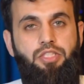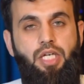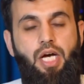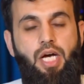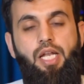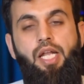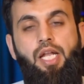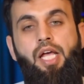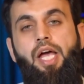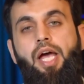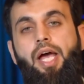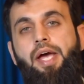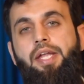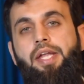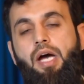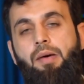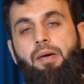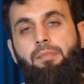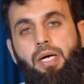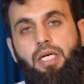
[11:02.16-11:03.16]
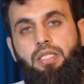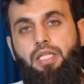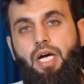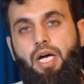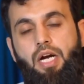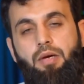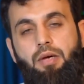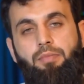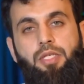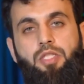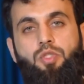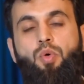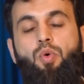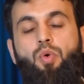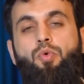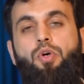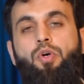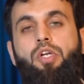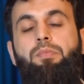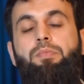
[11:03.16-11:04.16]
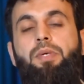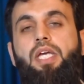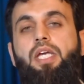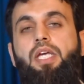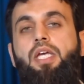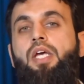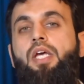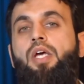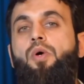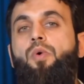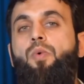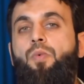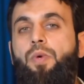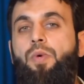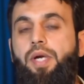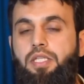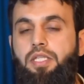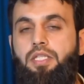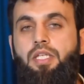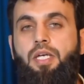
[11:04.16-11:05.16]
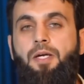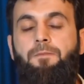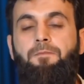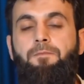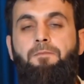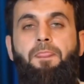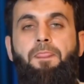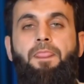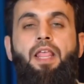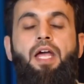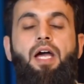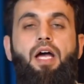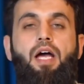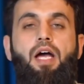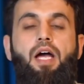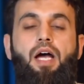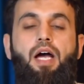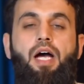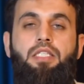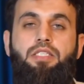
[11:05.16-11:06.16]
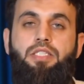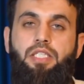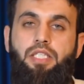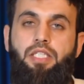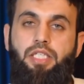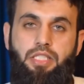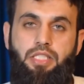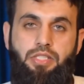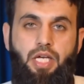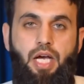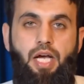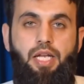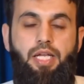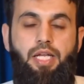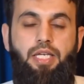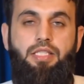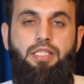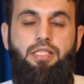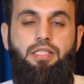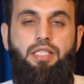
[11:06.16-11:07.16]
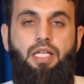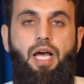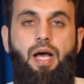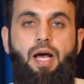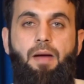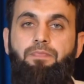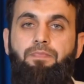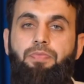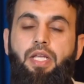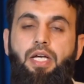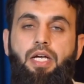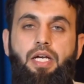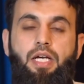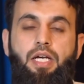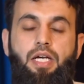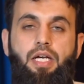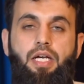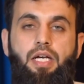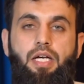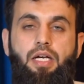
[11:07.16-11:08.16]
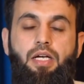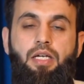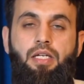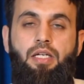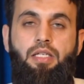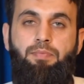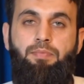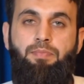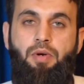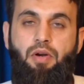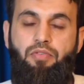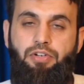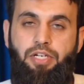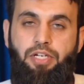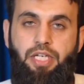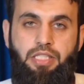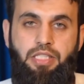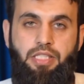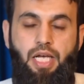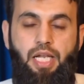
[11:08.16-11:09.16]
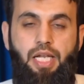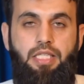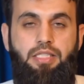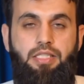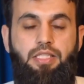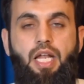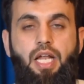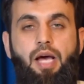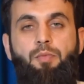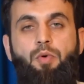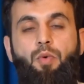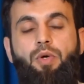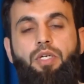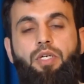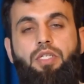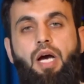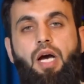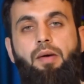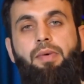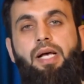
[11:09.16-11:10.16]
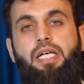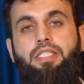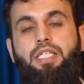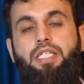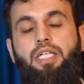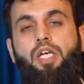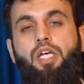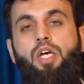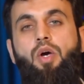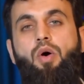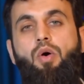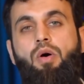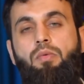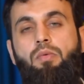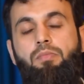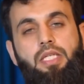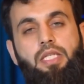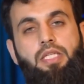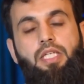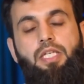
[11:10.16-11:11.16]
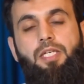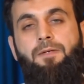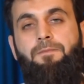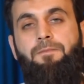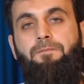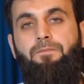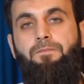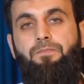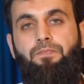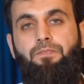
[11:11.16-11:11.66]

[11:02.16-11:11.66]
Dajjal and among the armies who would be with Hazrat Isa alayhi salam, Prophet Isa alayhi salam, who would come as an Ummati